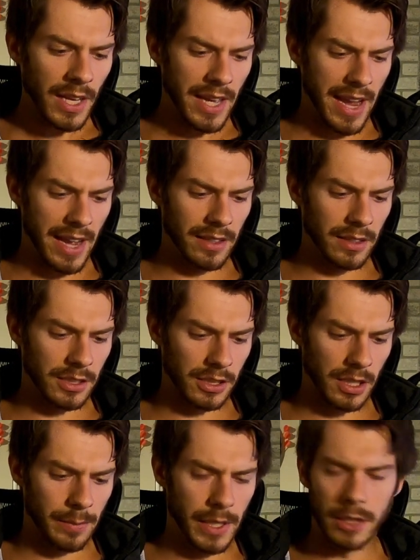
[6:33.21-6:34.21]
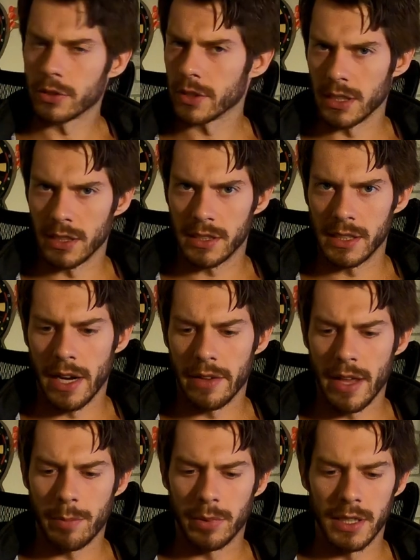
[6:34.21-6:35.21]
And it's just going to be interesting to see how
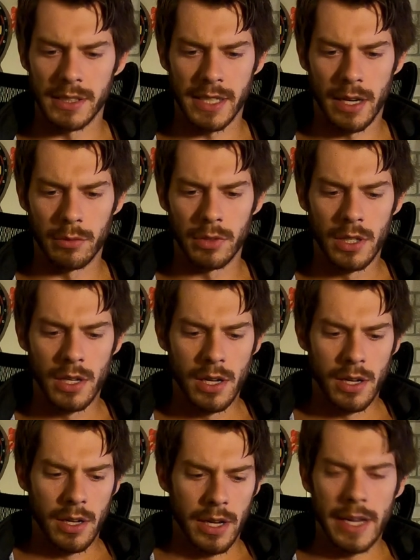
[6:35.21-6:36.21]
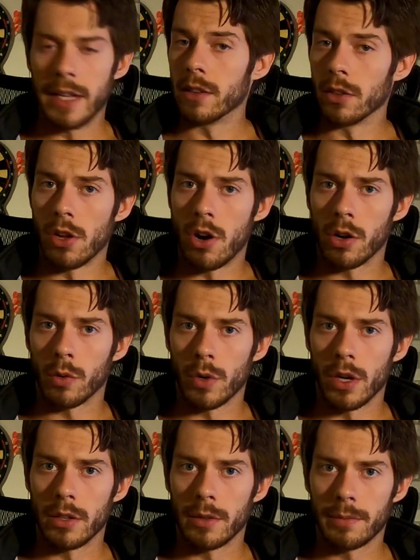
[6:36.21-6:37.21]
that plays out in the long
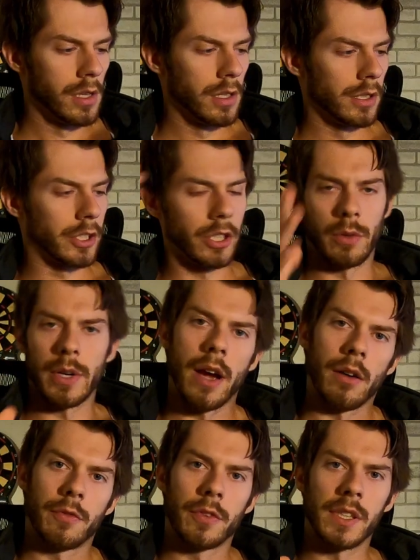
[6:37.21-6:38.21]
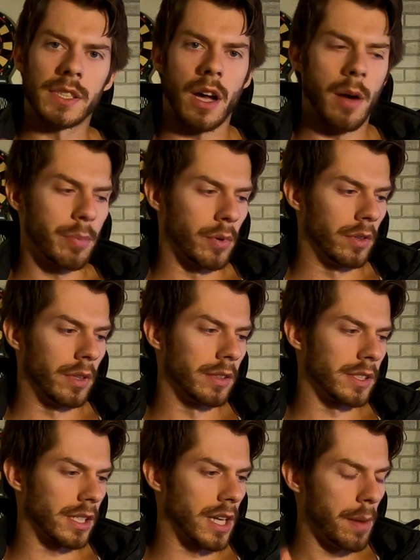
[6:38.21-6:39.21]
run. So now, for this upper,
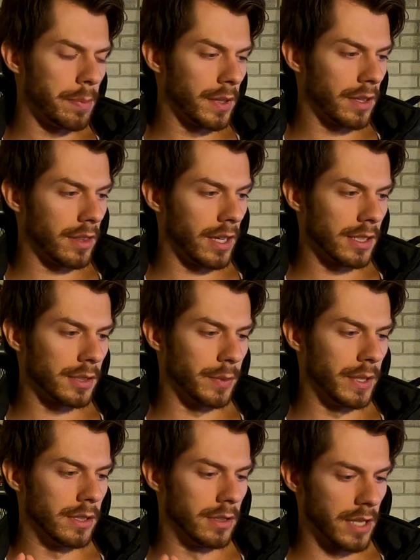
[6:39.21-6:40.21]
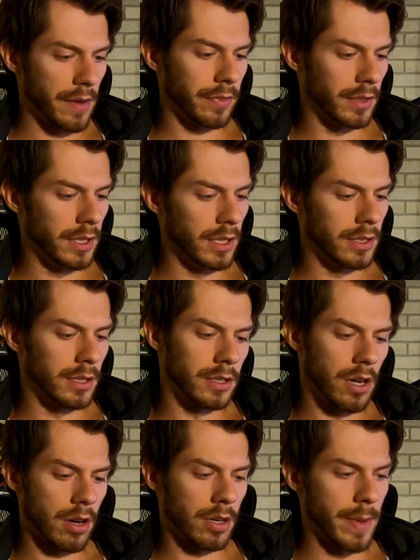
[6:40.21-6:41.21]
there's a couple of things we definitely need to
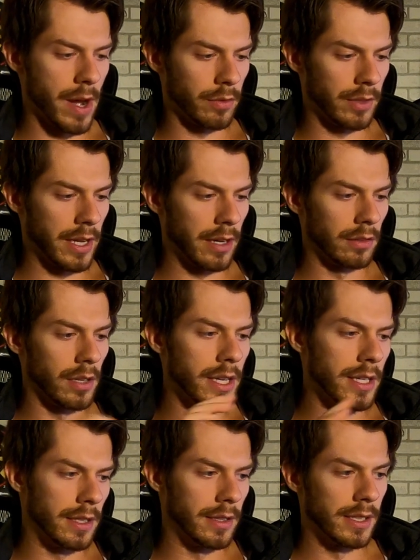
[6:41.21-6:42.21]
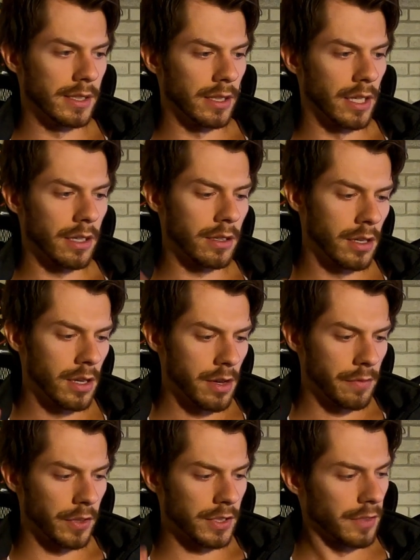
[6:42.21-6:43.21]
talk about that I like and dislike.
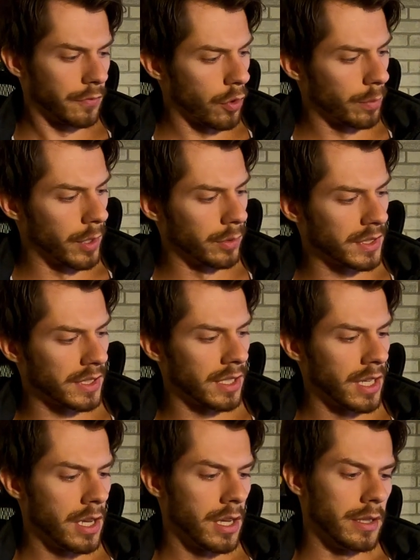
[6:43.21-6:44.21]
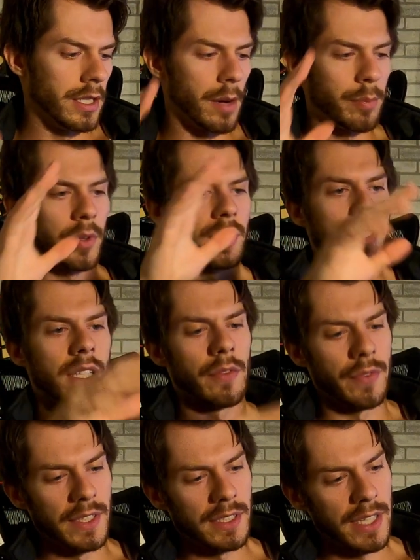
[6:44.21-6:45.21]
First and foremost, the upper
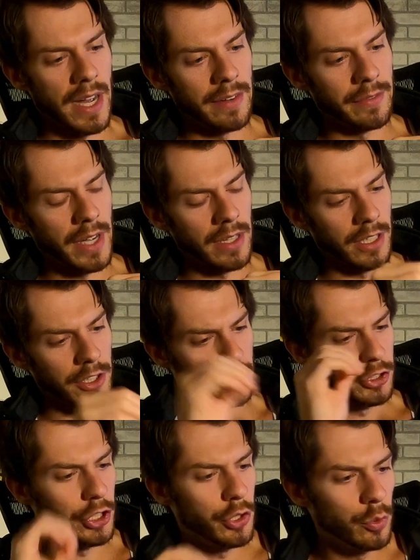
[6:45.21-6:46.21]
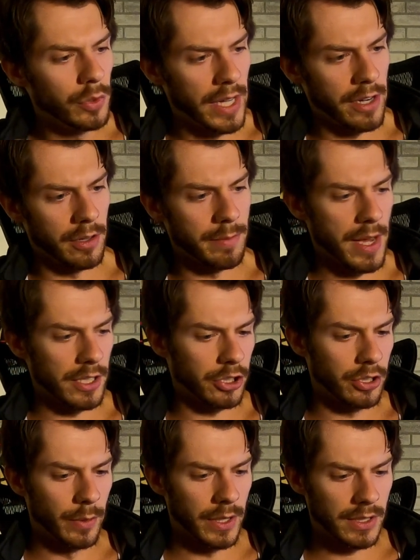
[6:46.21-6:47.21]
itself is kind of got like a 2-layer
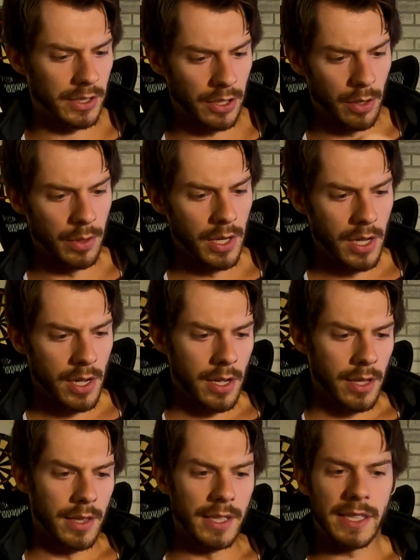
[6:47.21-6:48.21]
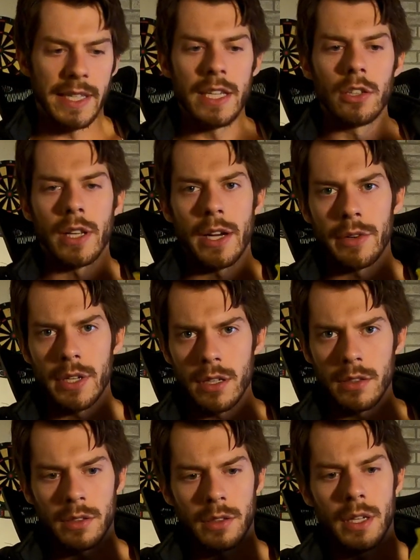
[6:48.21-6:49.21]
mesh to it. So this heel
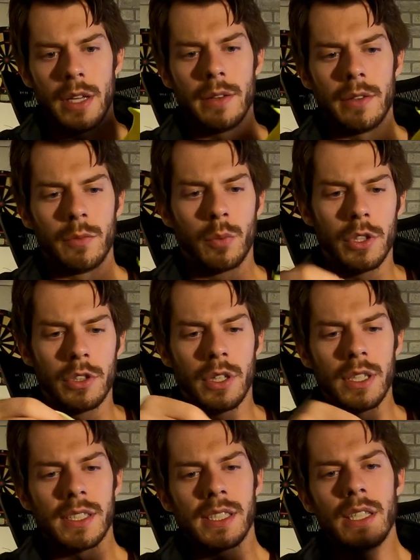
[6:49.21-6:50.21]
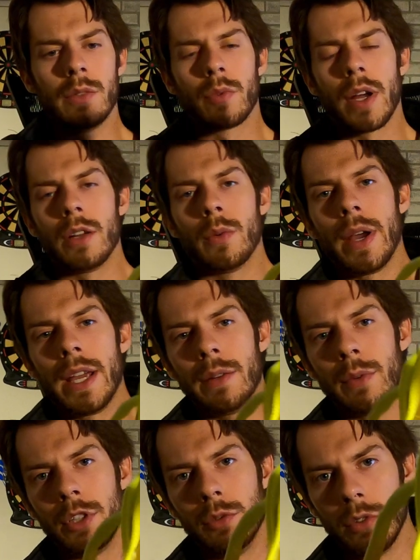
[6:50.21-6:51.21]
area, what you're going to see right away
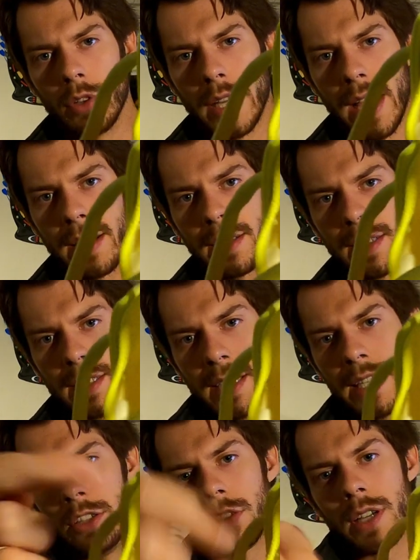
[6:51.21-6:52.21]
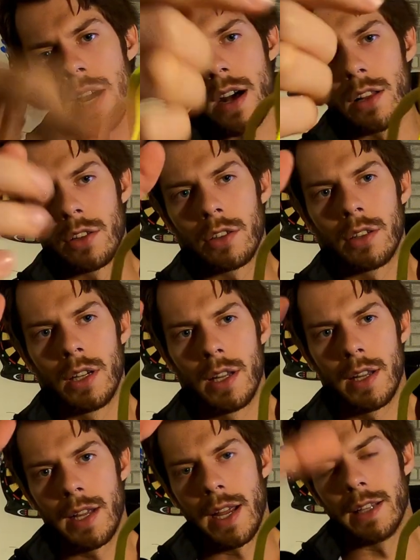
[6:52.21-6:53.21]
when you look at it, this heel collar
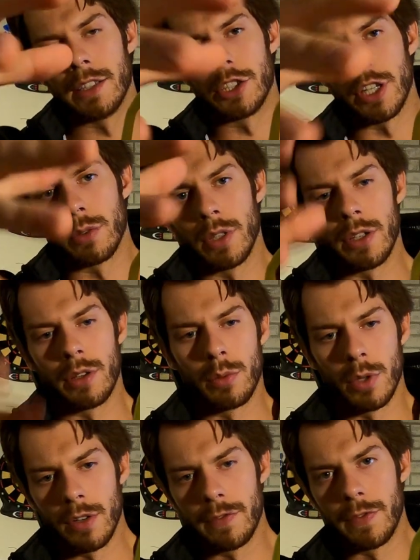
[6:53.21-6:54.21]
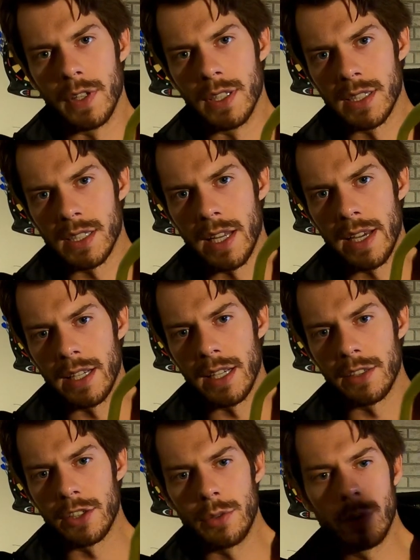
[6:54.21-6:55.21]
and this general area where your foot is sliding
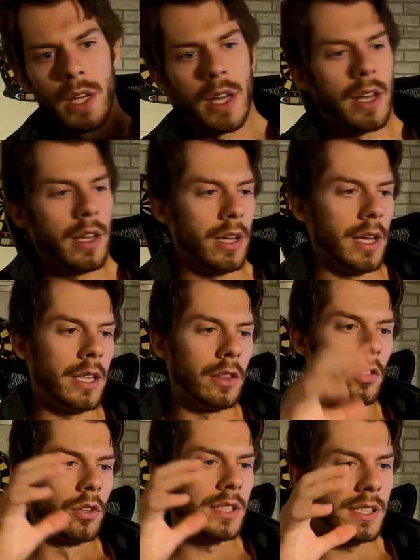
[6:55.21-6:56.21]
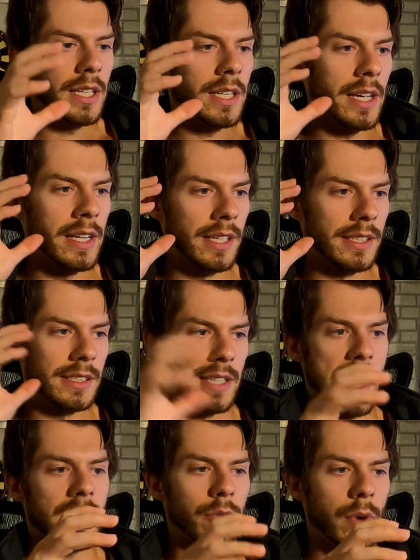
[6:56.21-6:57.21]
into, it looks like an
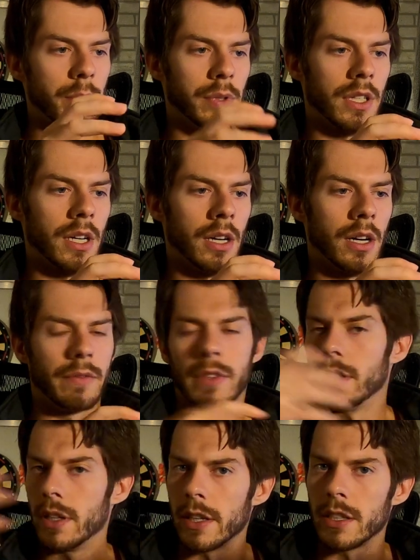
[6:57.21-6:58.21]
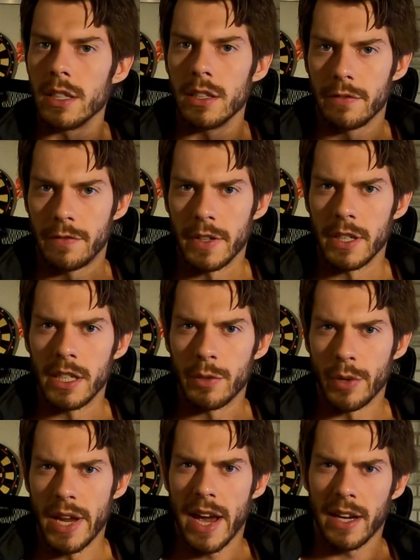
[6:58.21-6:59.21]
exact replica of the Nike Infinity
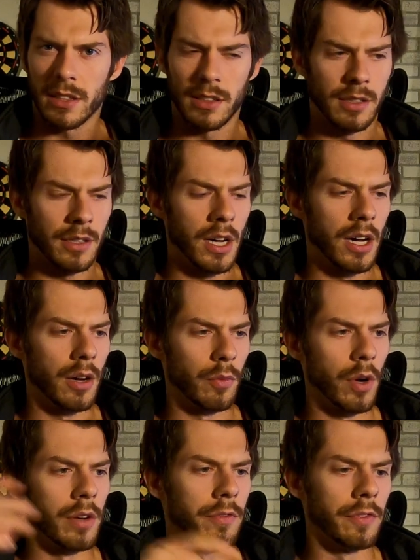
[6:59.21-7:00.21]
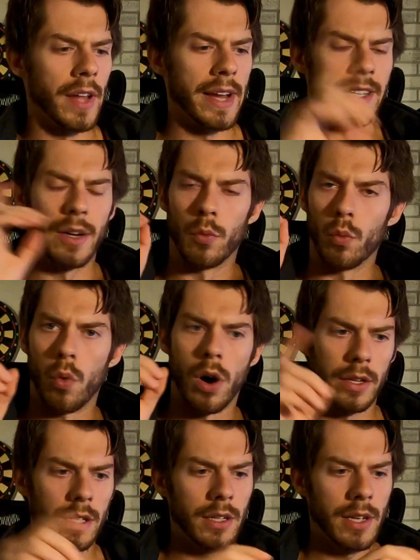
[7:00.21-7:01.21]
React Run Flyknit
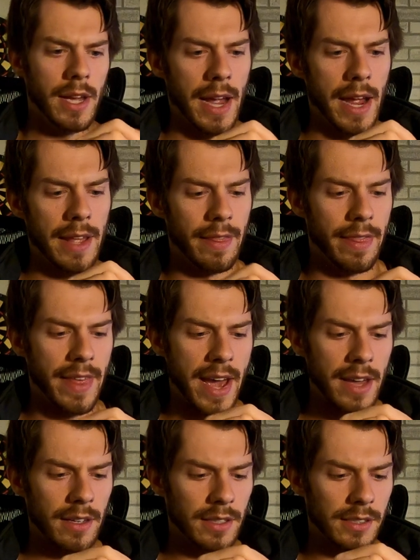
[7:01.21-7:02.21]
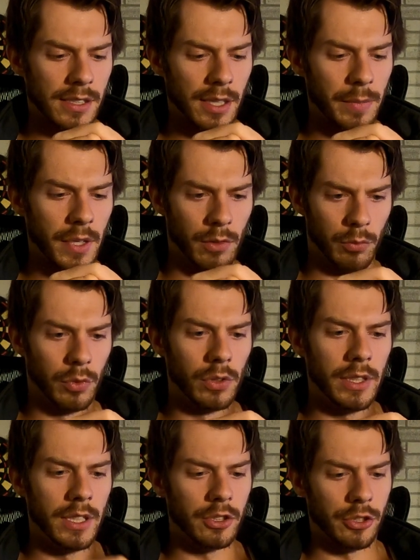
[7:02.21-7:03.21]
1. And that is something
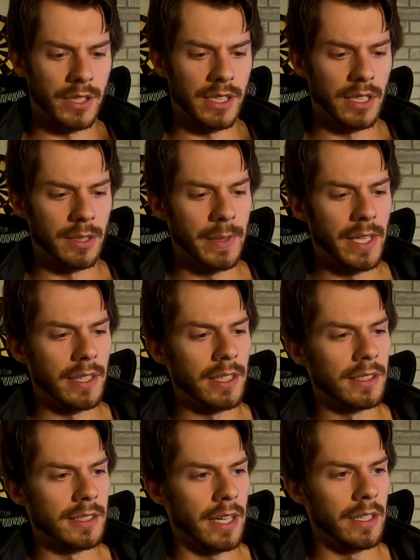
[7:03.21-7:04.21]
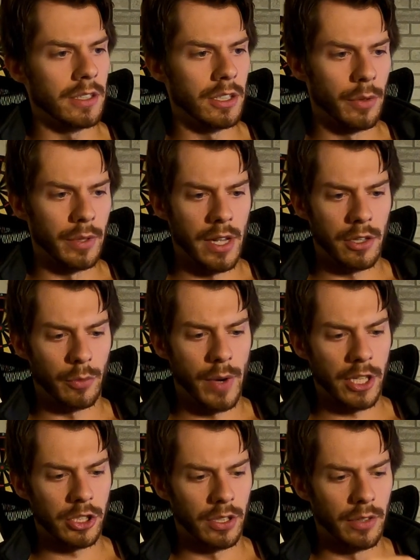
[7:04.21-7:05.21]
really interesting to me, that they decided to go in that
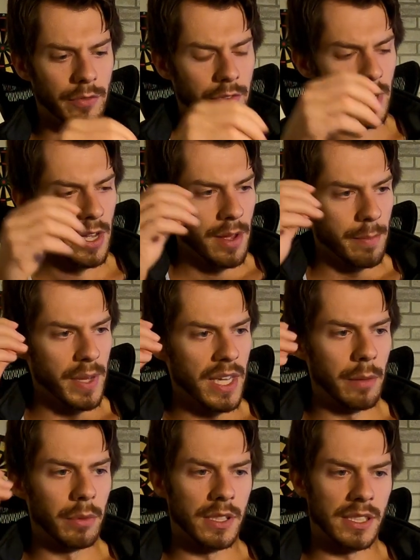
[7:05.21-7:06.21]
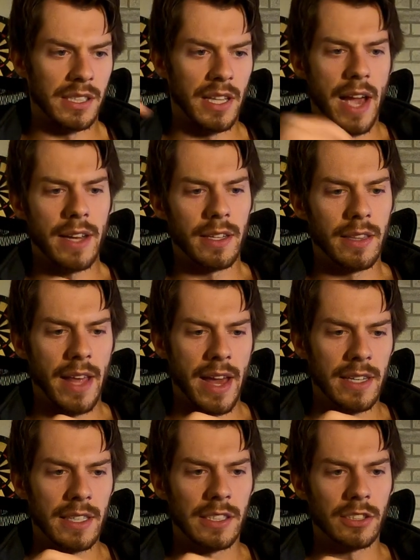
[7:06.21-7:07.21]
direction of being able to slide in
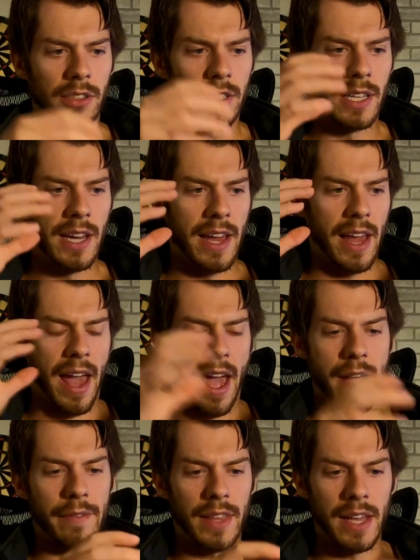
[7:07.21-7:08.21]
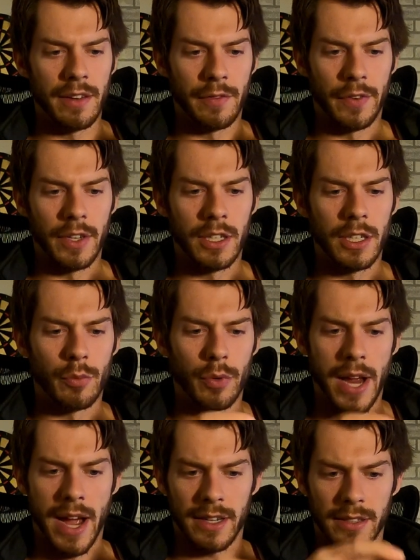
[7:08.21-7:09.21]
that easily, have that Infinity
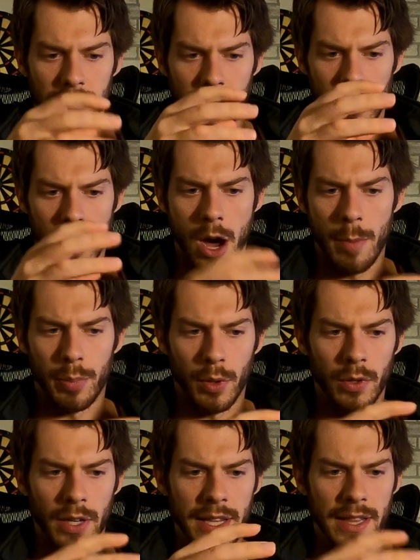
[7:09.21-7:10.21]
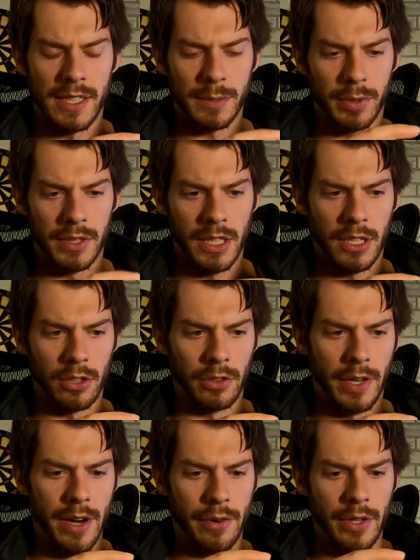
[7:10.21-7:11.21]
React upper in this
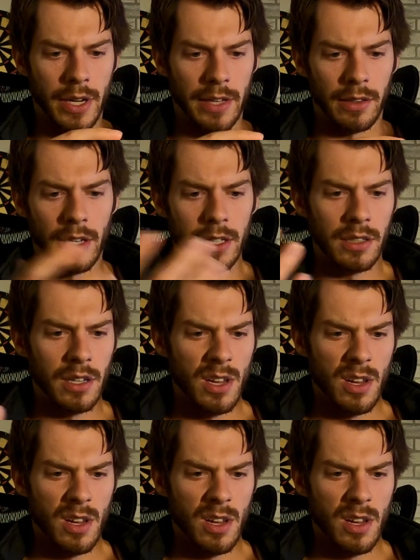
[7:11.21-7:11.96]
particular area. And like,